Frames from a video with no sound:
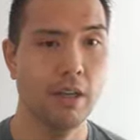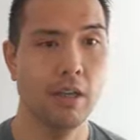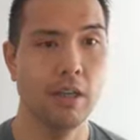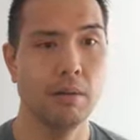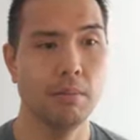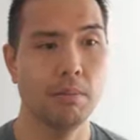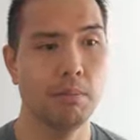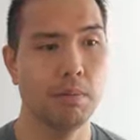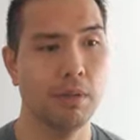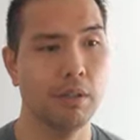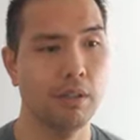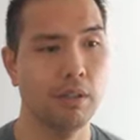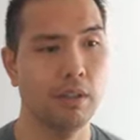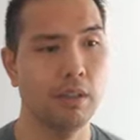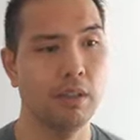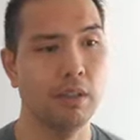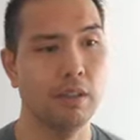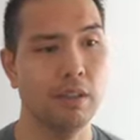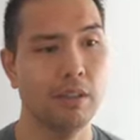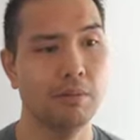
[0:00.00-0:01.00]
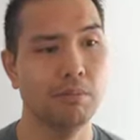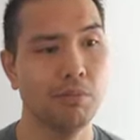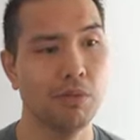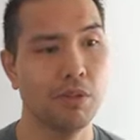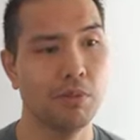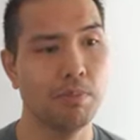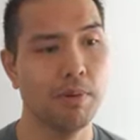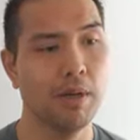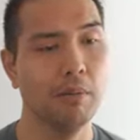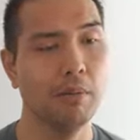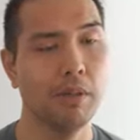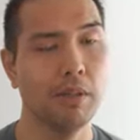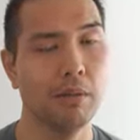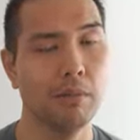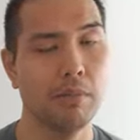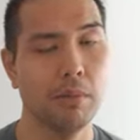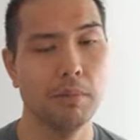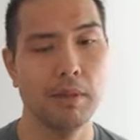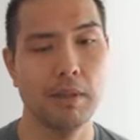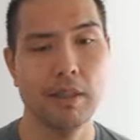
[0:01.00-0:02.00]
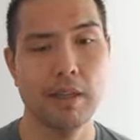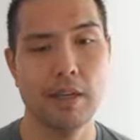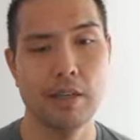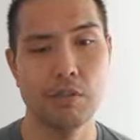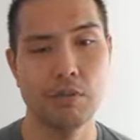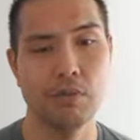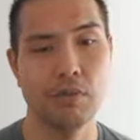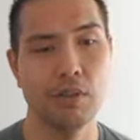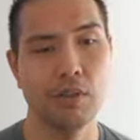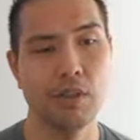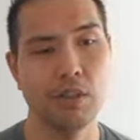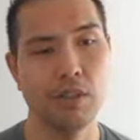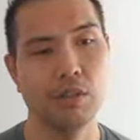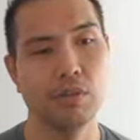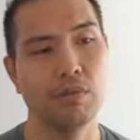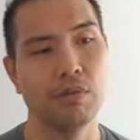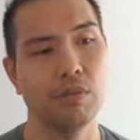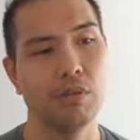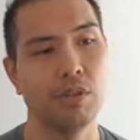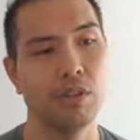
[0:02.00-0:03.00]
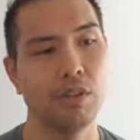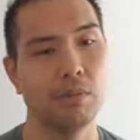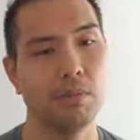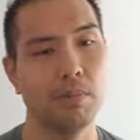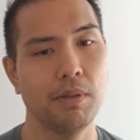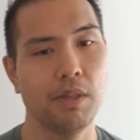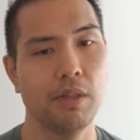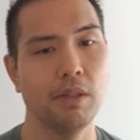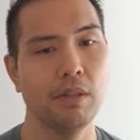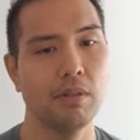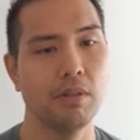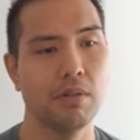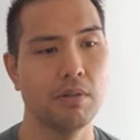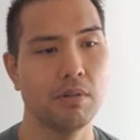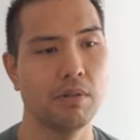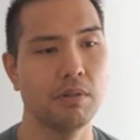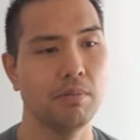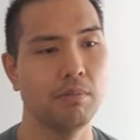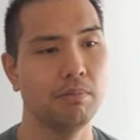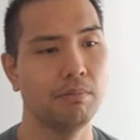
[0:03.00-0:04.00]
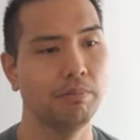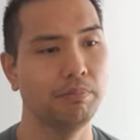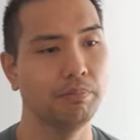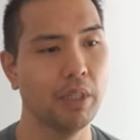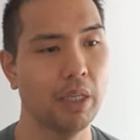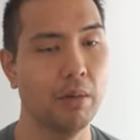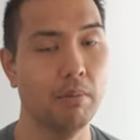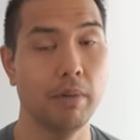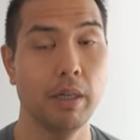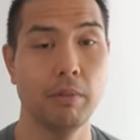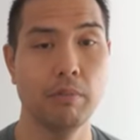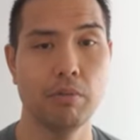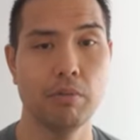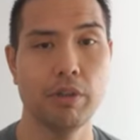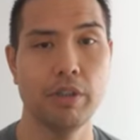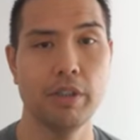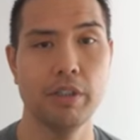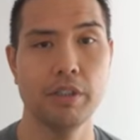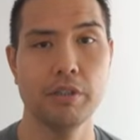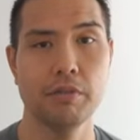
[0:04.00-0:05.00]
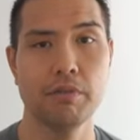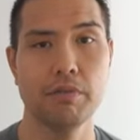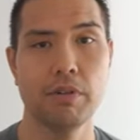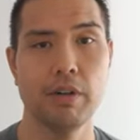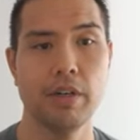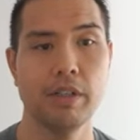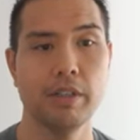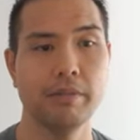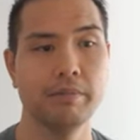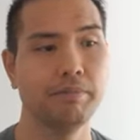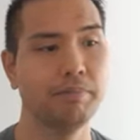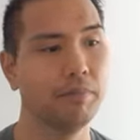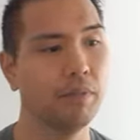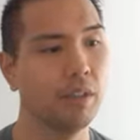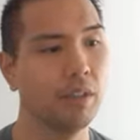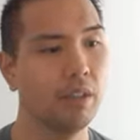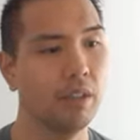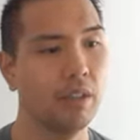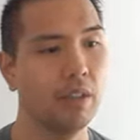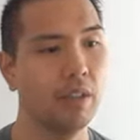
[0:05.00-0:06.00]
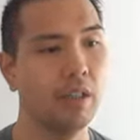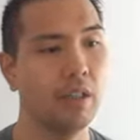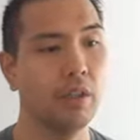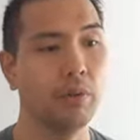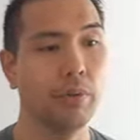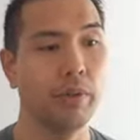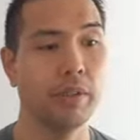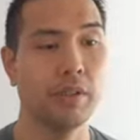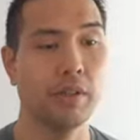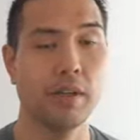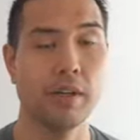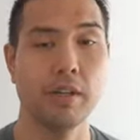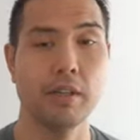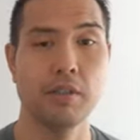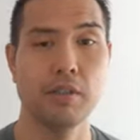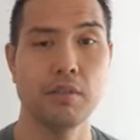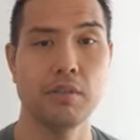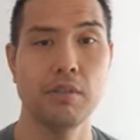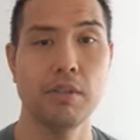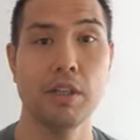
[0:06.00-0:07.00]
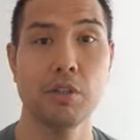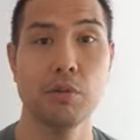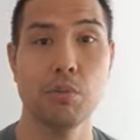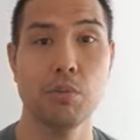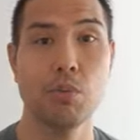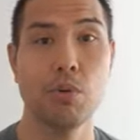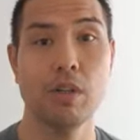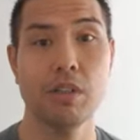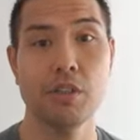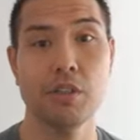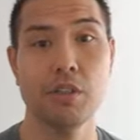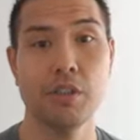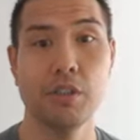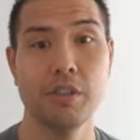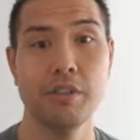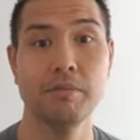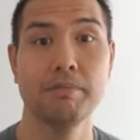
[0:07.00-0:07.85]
but um, it's probably gonna be my last certification for a year because my brain is fried. Anyways, guys, thanks for watching,